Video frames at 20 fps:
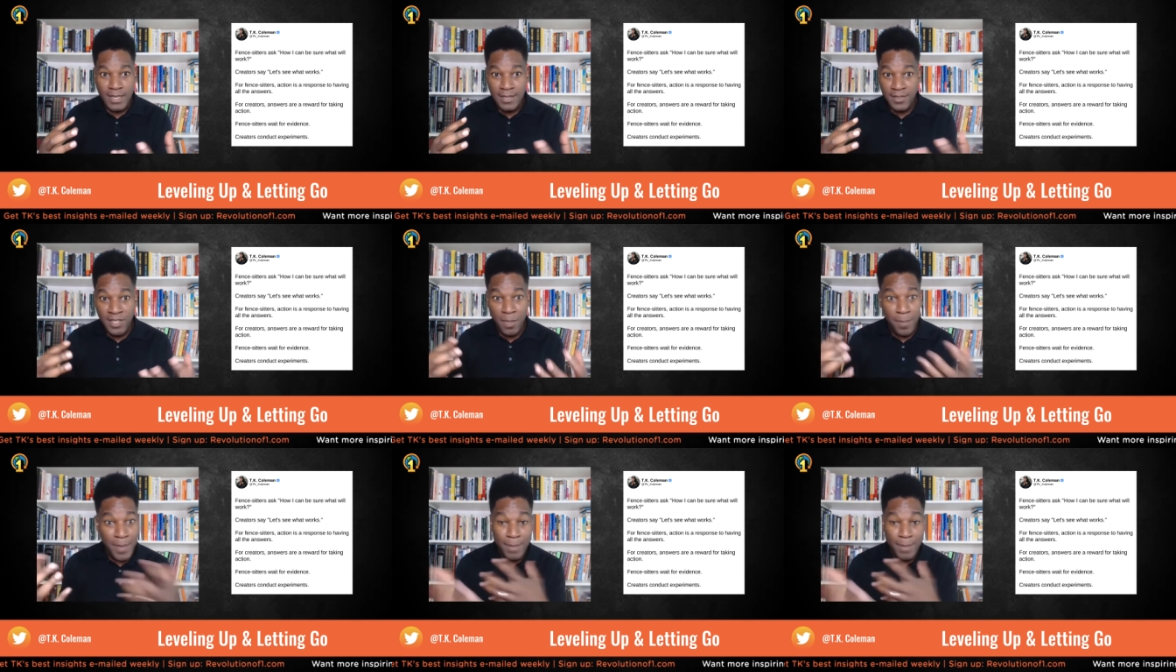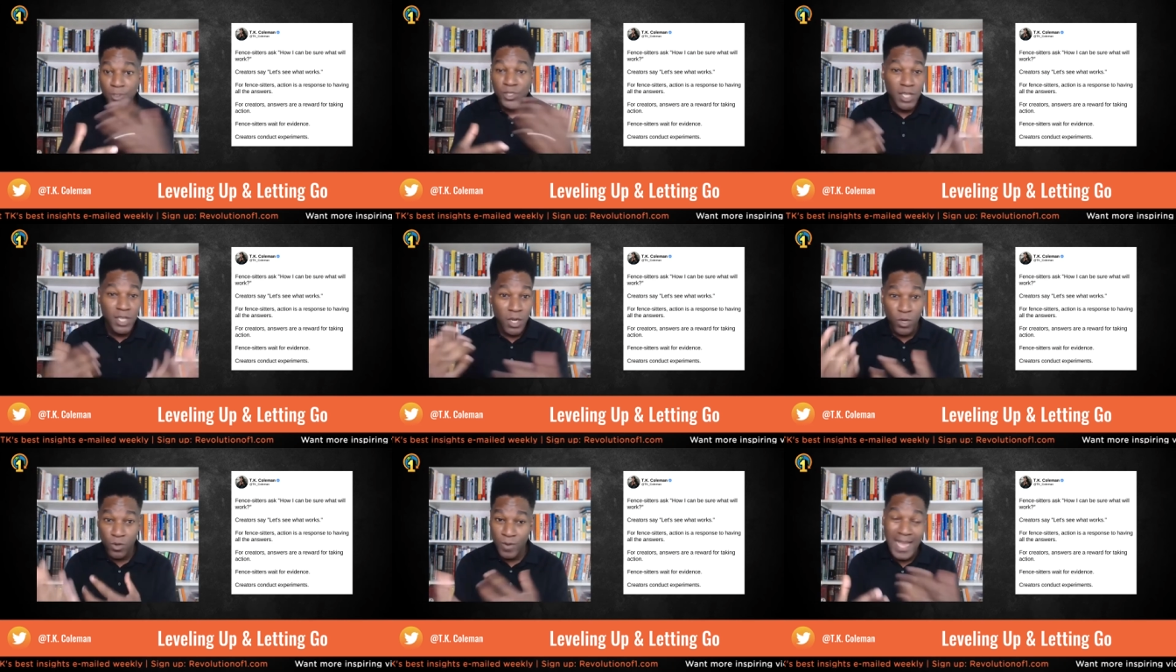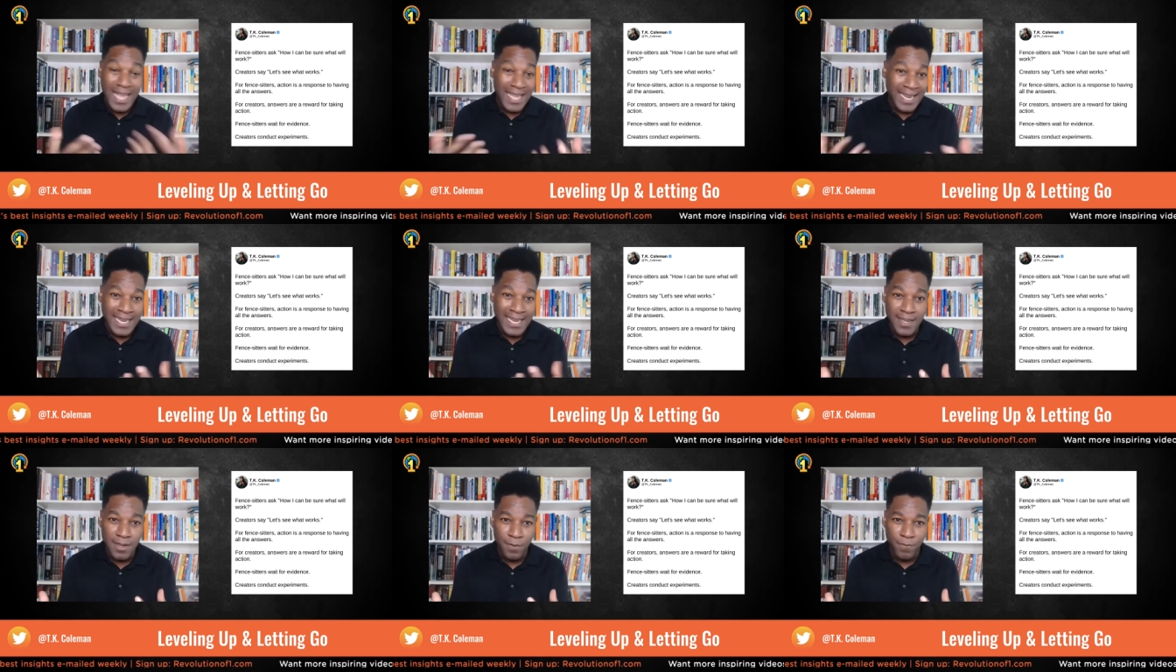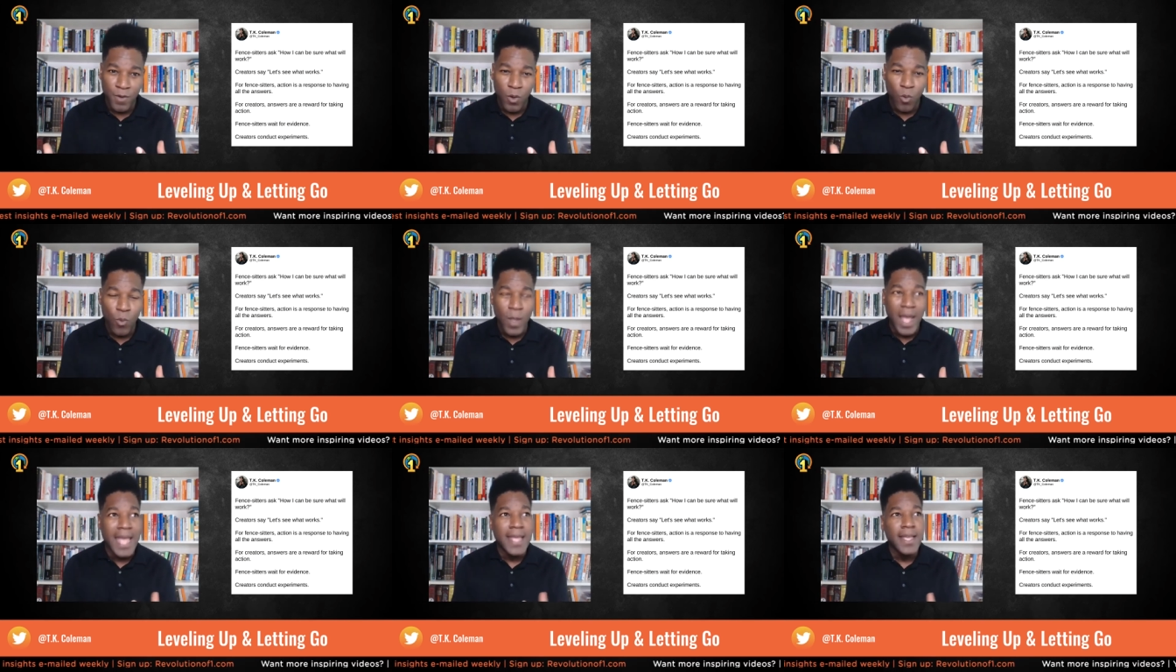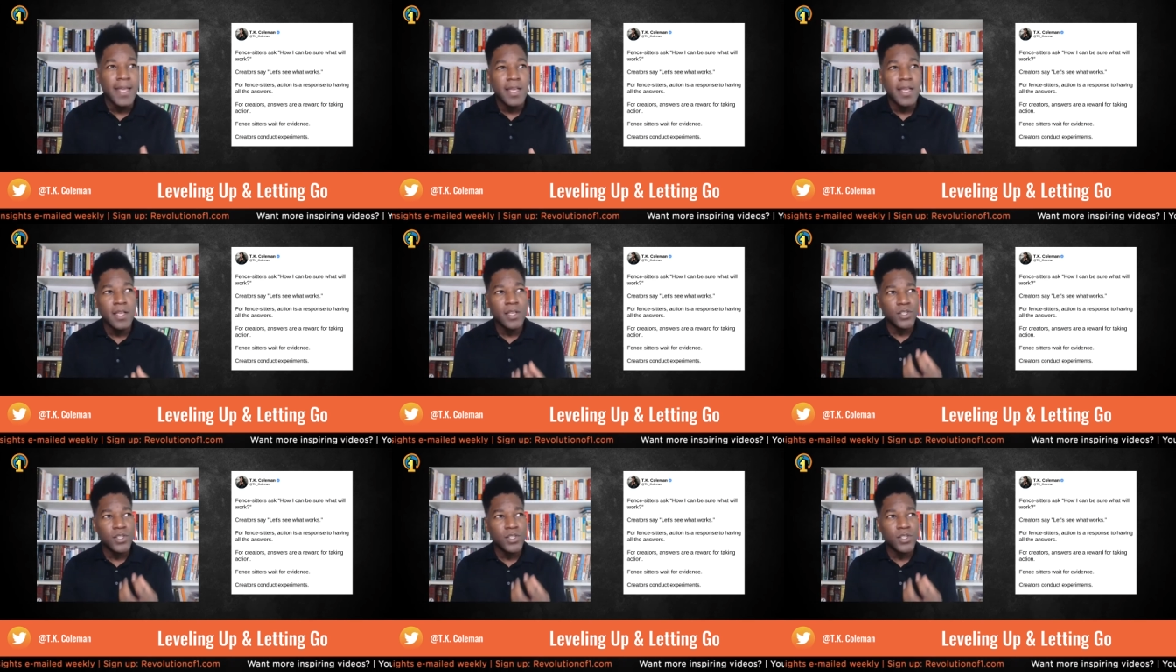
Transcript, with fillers: to be able to create in a different way.